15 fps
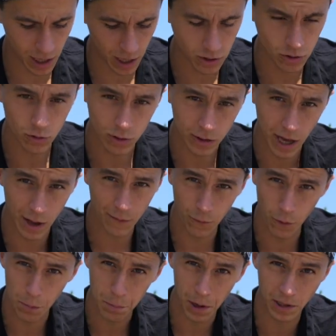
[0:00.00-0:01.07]
How do you get
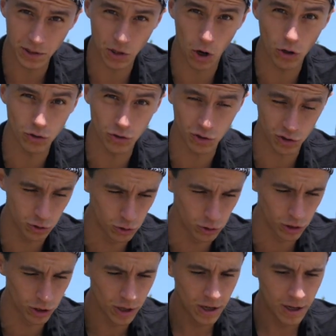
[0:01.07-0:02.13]
4 pegs on your scooter?